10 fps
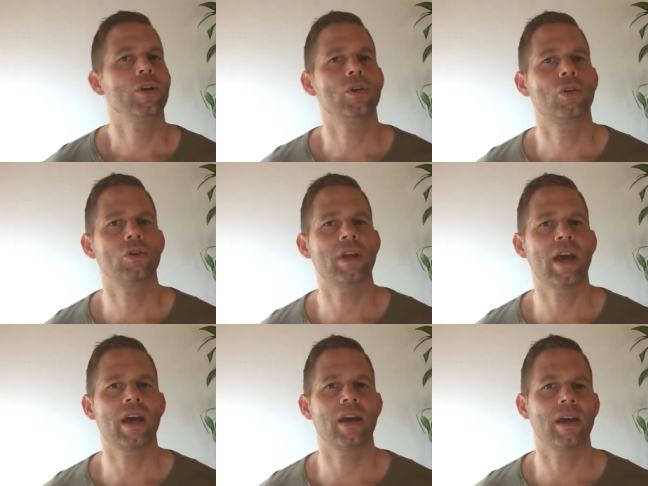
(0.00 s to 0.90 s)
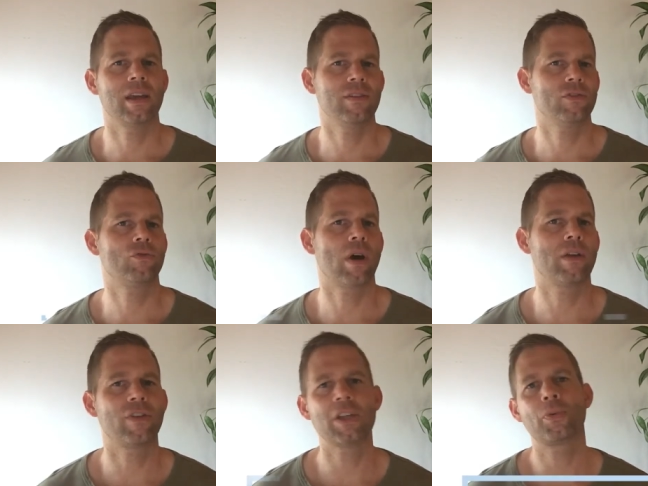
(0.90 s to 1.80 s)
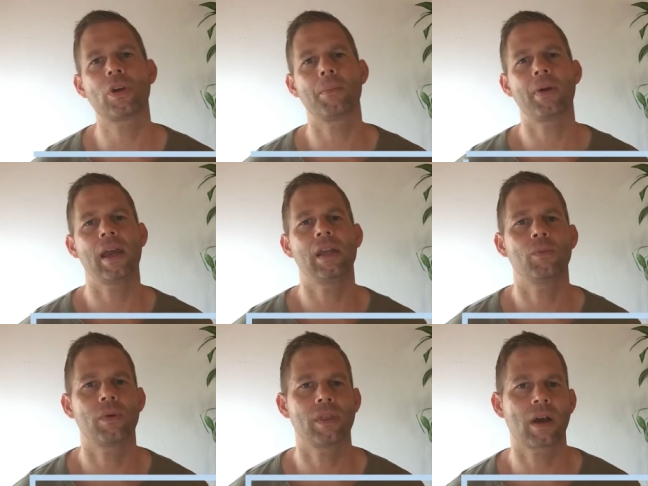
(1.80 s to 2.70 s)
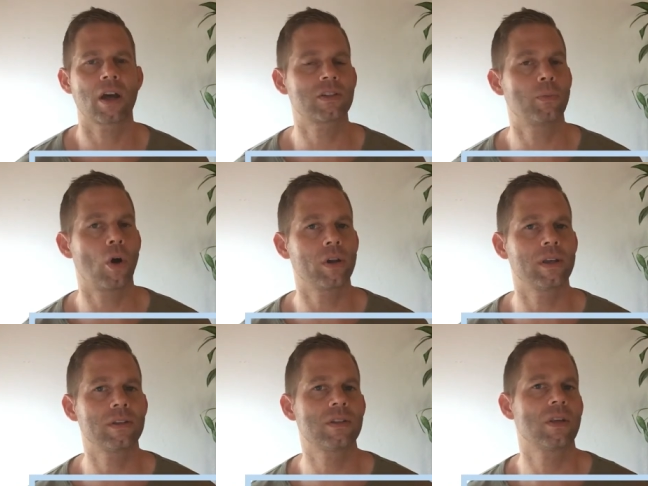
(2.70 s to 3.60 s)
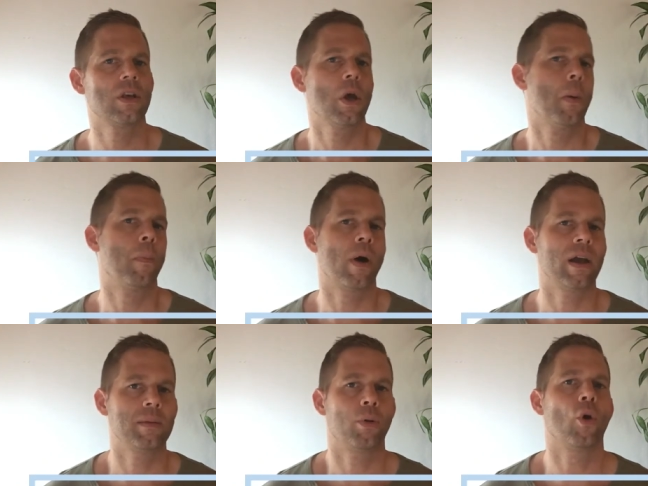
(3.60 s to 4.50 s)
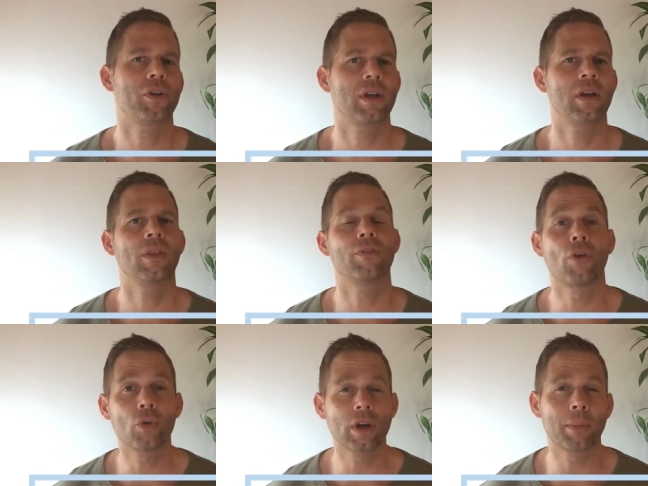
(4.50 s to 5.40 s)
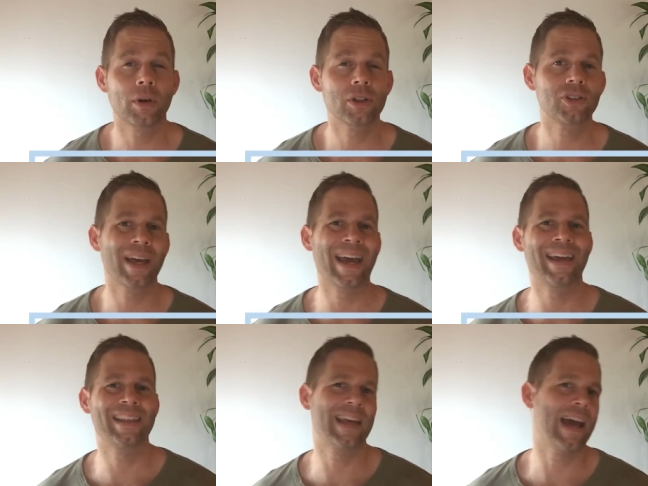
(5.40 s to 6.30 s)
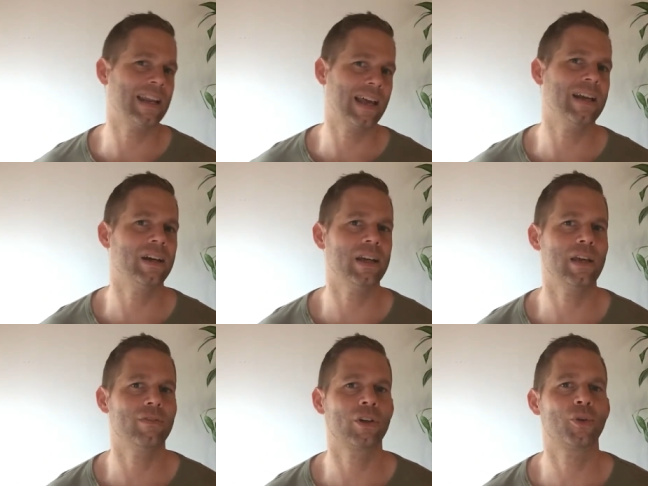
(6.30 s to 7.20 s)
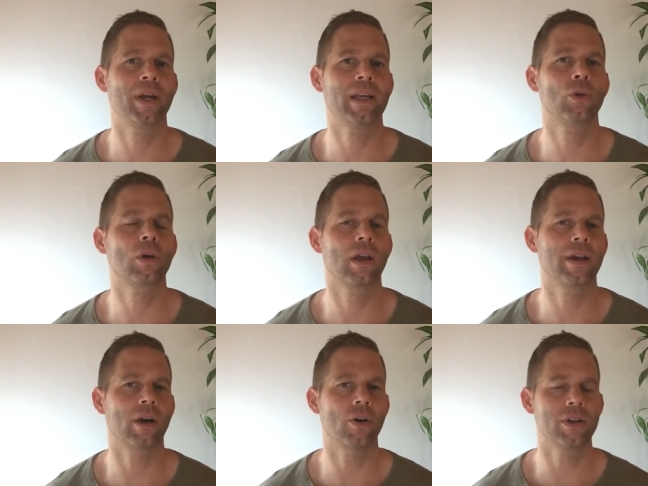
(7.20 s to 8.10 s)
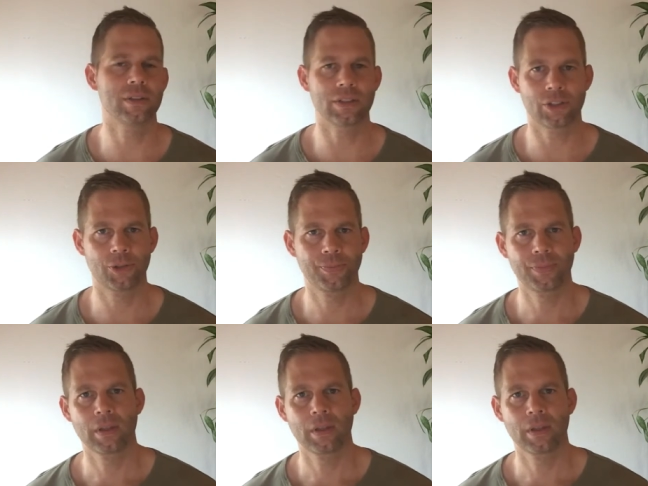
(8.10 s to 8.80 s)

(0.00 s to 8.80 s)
you could even run a Facebook campaign with a custom audience by importing the phone numbers and then later even create lookalike audiences.